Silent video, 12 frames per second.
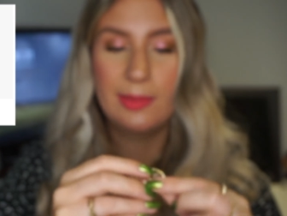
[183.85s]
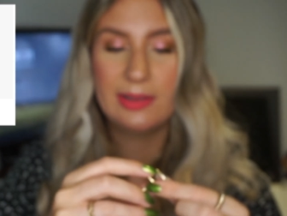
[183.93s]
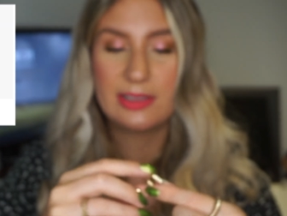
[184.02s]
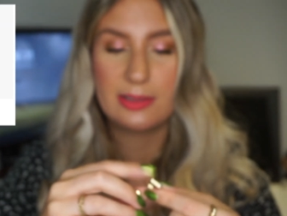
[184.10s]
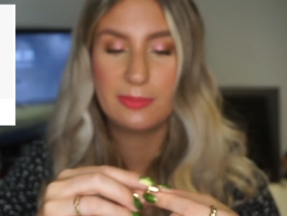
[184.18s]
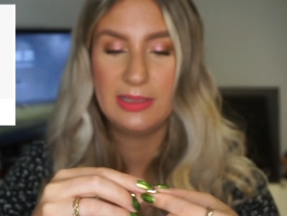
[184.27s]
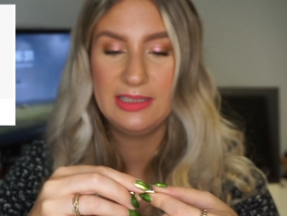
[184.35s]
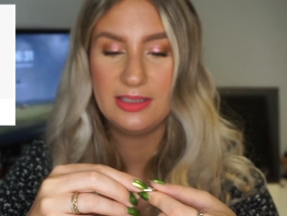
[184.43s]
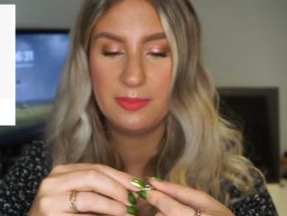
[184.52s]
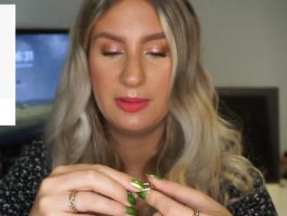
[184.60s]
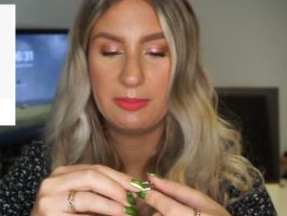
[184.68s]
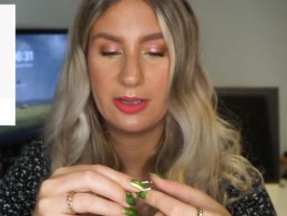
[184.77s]
This, these
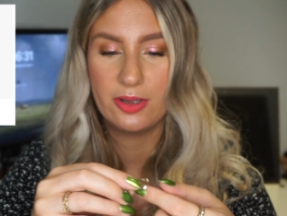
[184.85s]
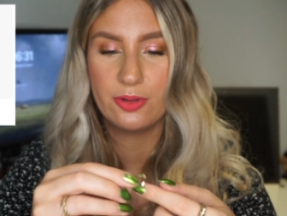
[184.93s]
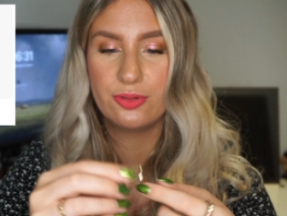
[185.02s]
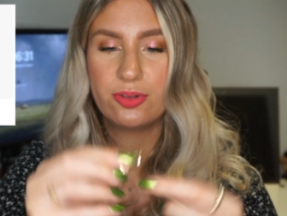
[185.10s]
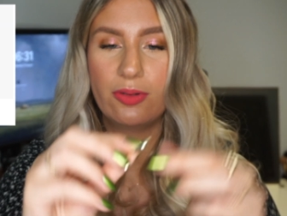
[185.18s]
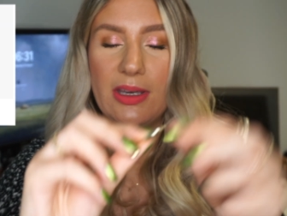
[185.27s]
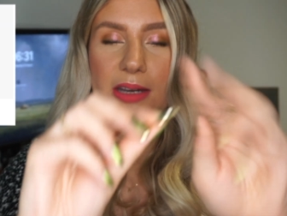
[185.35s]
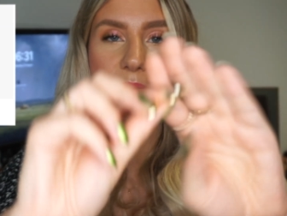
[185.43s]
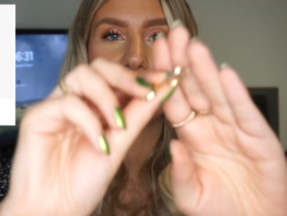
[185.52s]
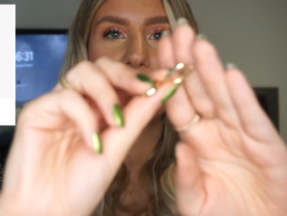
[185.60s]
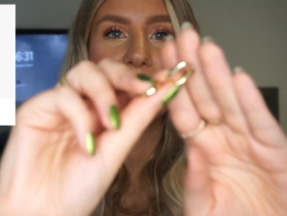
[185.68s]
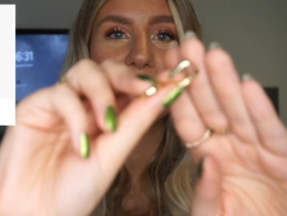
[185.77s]
have been my go-to
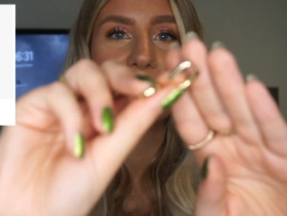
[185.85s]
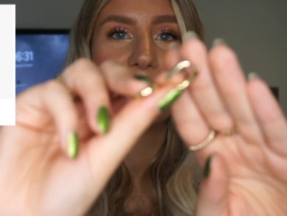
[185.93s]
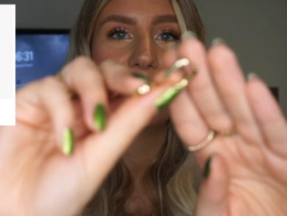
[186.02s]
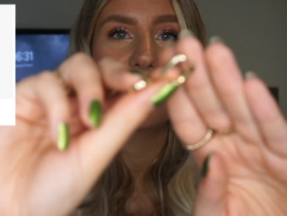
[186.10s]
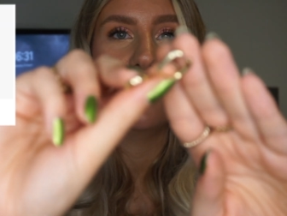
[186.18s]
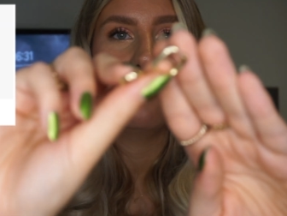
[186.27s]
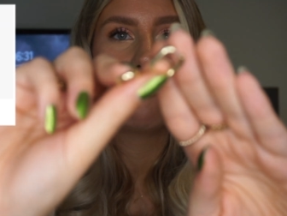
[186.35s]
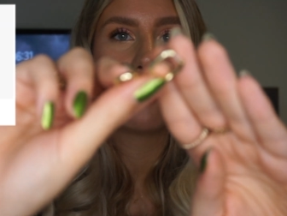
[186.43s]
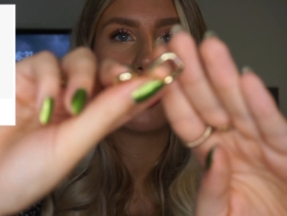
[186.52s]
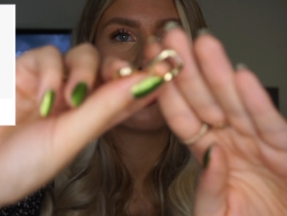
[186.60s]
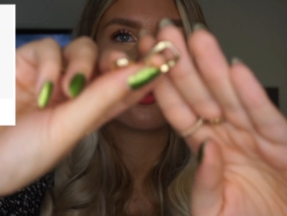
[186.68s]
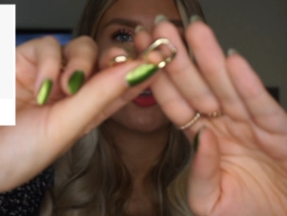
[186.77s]
earrings for
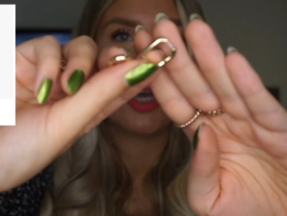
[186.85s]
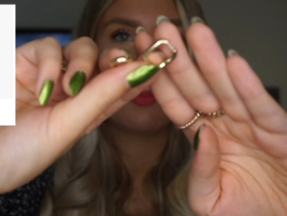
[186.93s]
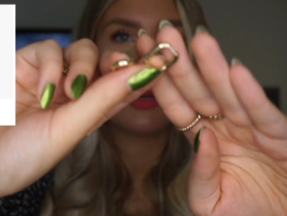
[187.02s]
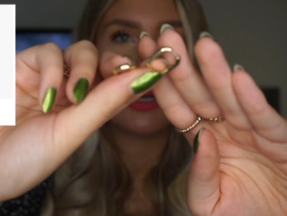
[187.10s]
a long time.